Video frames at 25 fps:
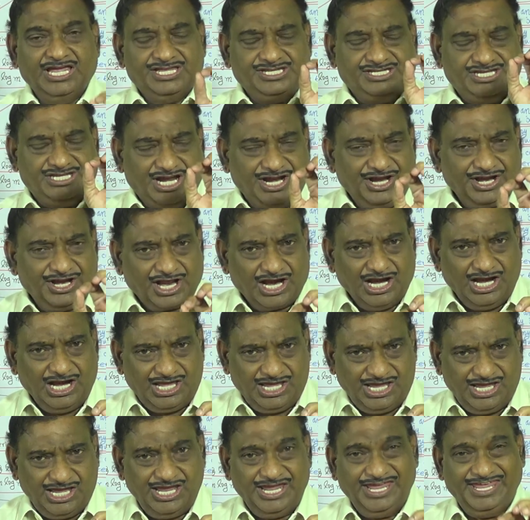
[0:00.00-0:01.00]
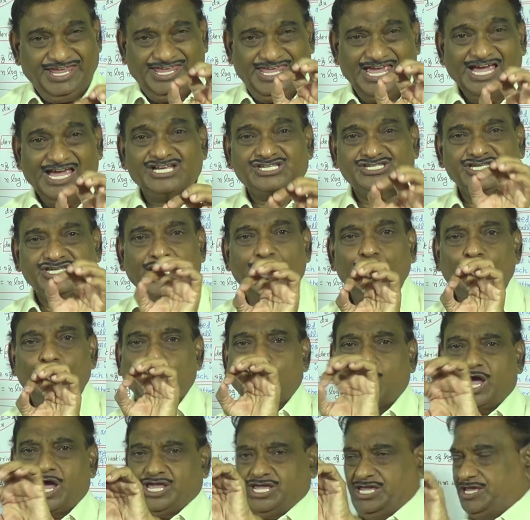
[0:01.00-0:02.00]
generally x and
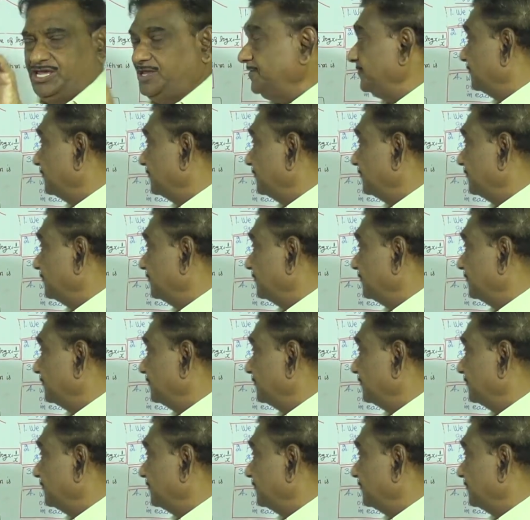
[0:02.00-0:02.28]
y.